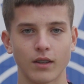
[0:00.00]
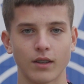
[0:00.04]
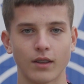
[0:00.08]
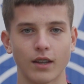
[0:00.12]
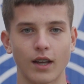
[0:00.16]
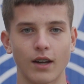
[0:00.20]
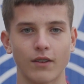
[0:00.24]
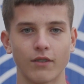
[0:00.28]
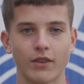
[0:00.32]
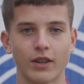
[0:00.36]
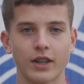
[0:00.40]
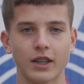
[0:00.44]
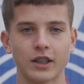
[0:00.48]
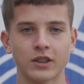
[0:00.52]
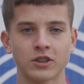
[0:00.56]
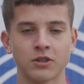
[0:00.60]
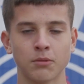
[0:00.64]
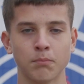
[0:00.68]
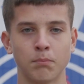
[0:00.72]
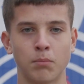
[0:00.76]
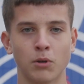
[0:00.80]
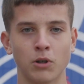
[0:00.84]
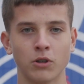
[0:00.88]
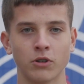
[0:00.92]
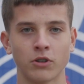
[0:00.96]
That right is
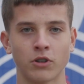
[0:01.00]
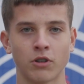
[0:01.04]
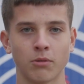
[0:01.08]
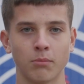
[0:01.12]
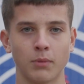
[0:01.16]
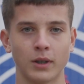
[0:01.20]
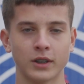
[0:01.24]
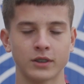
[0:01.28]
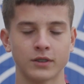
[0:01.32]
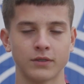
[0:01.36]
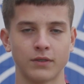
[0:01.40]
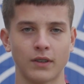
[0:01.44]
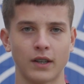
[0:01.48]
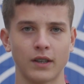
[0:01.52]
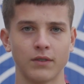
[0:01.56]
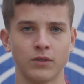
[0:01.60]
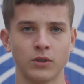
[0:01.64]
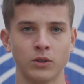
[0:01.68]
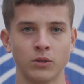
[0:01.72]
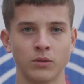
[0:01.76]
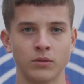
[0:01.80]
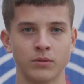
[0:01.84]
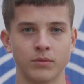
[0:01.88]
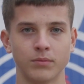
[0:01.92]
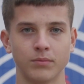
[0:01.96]
important to my survival.
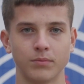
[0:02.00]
